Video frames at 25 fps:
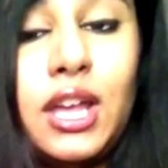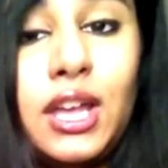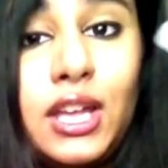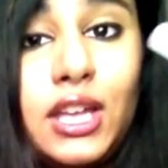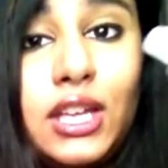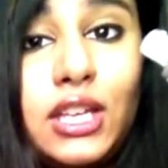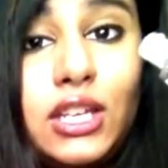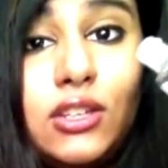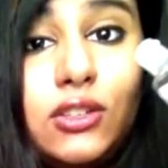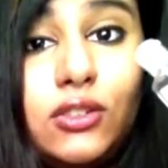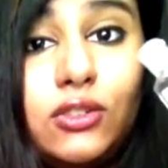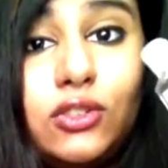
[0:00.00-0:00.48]

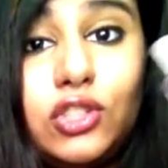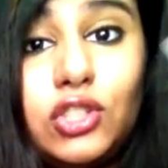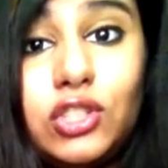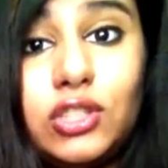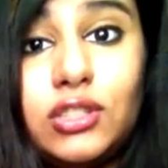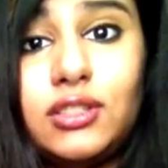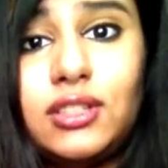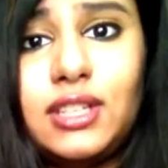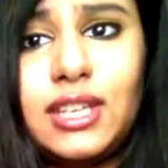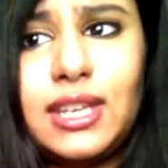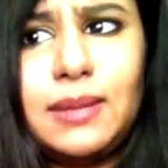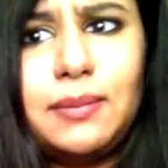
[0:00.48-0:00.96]
you
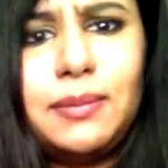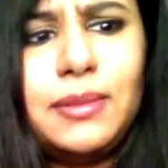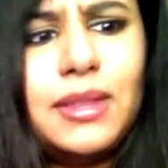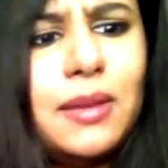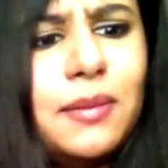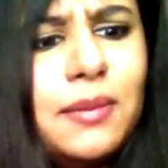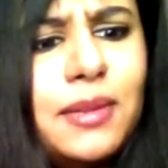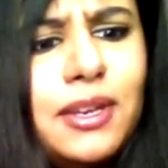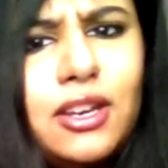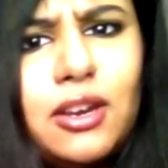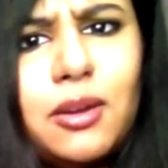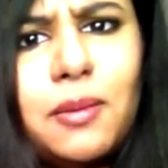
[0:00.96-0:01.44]
should keep
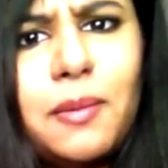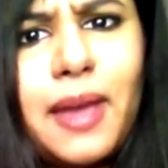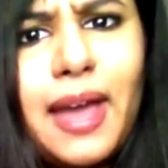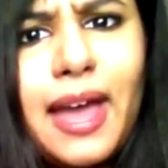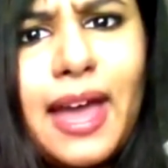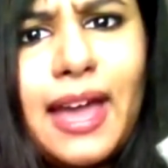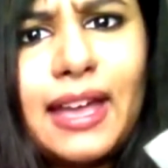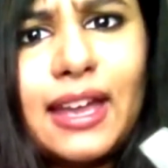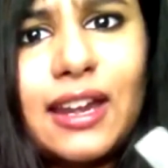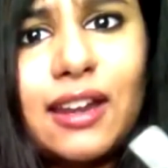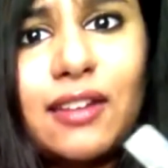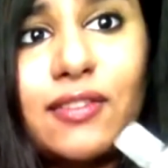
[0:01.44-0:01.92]
them in your
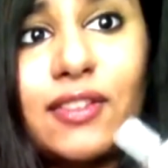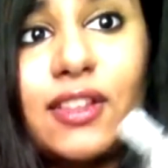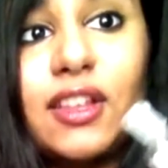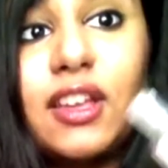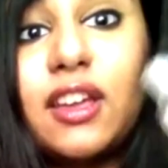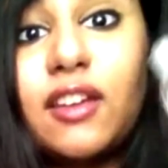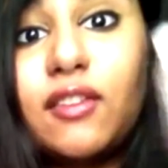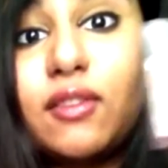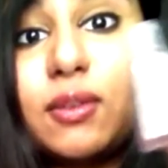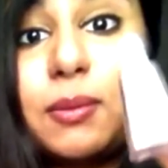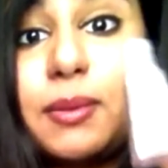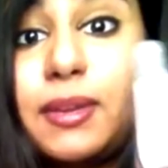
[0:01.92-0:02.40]
bag, and I feel like
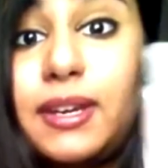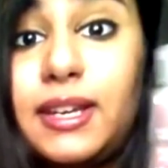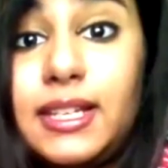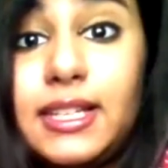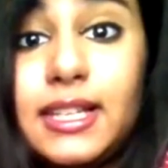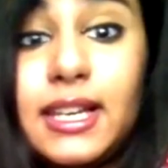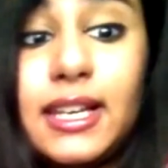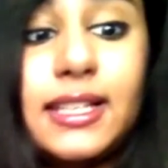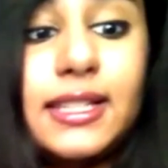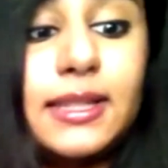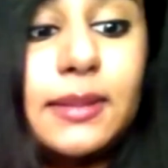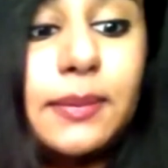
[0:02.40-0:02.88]
everybody
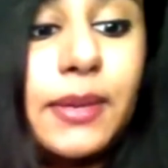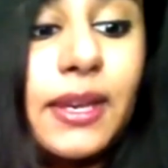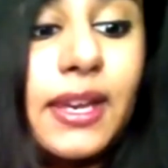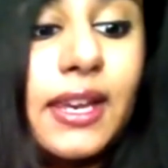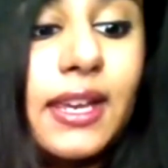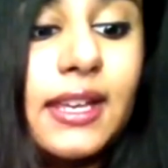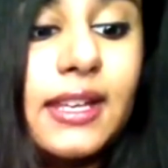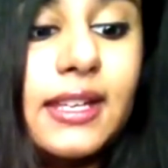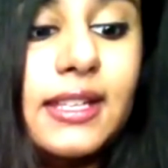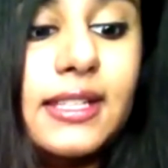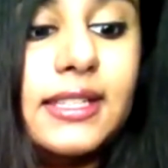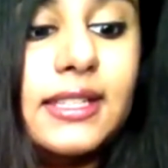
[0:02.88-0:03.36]
does
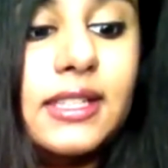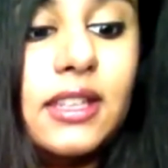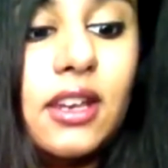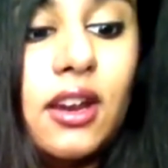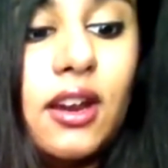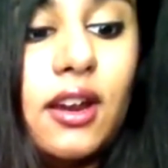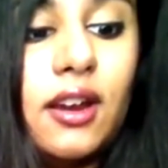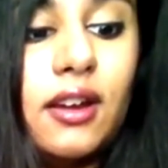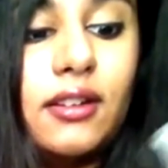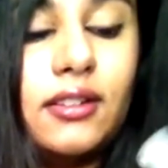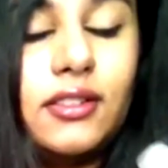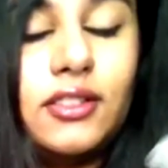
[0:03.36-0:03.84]
because
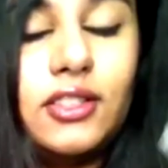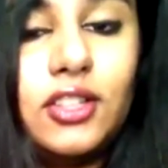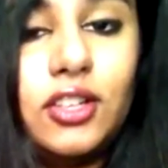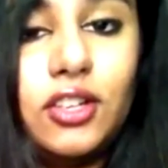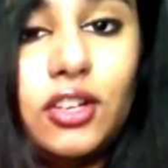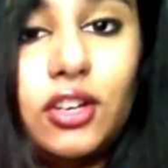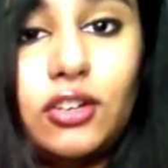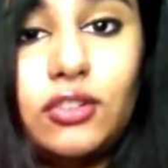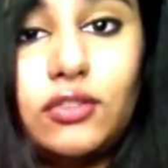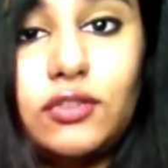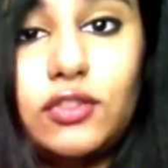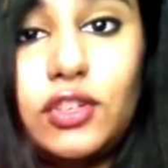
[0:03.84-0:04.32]
you're, you
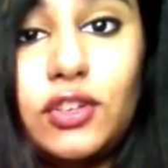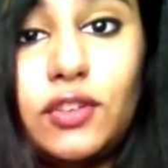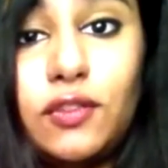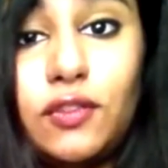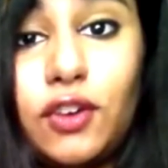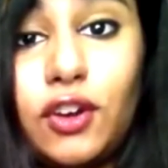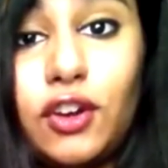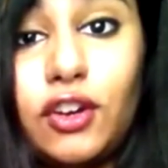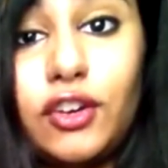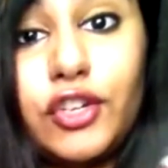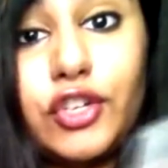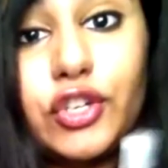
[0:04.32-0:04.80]
know, if
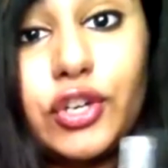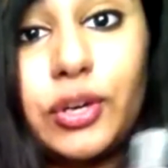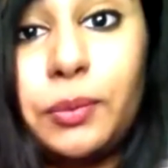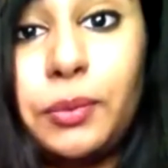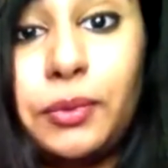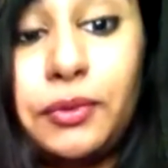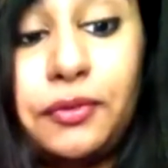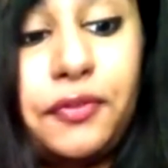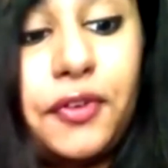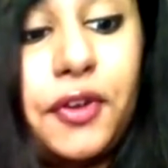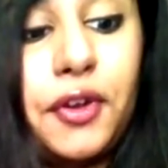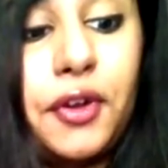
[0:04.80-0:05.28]
you're a
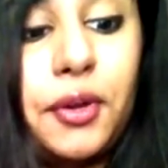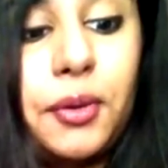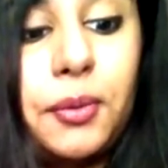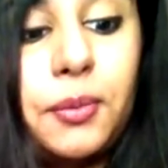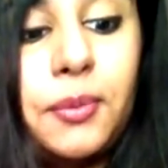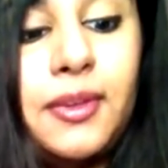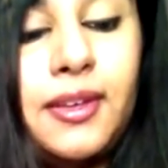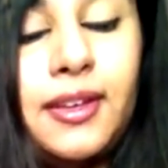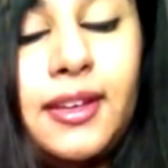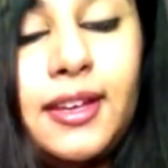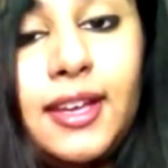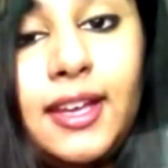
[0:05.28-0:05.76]

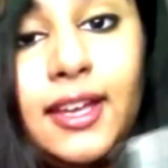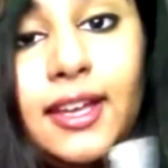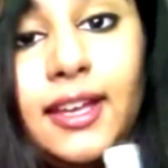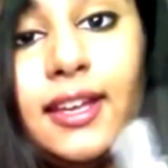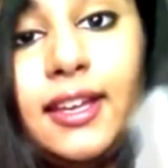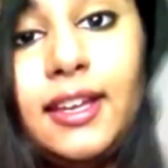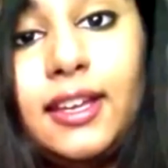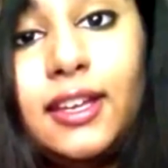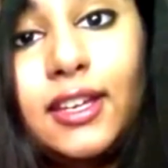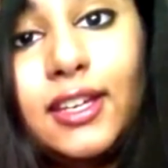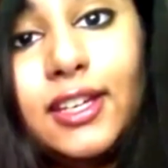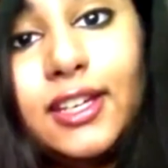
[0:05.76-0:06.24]
germaphobe,
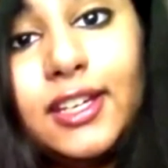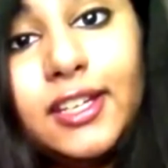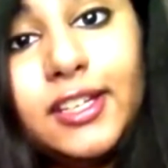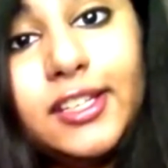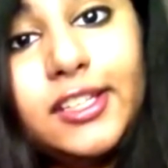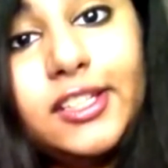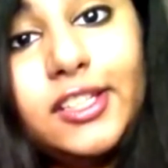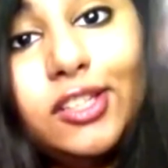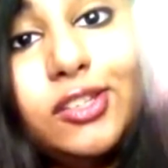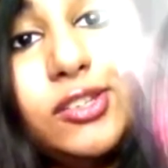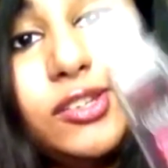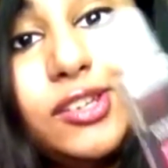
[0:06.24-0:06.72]

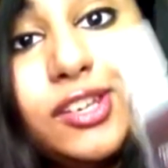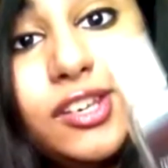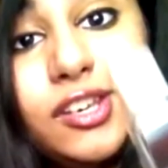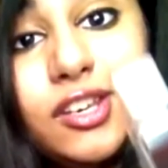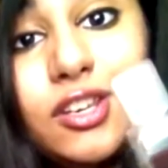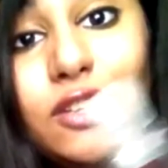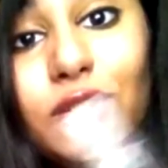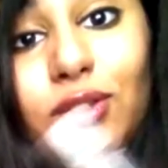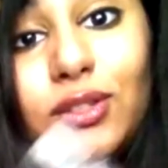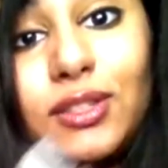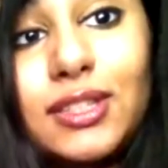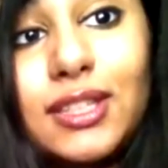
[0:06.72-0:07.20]
you can
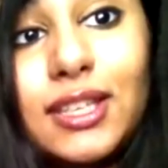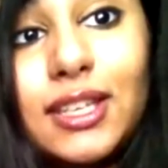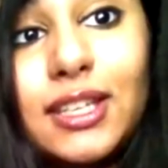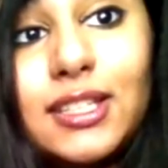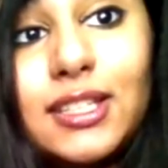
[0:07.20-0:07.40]
use it.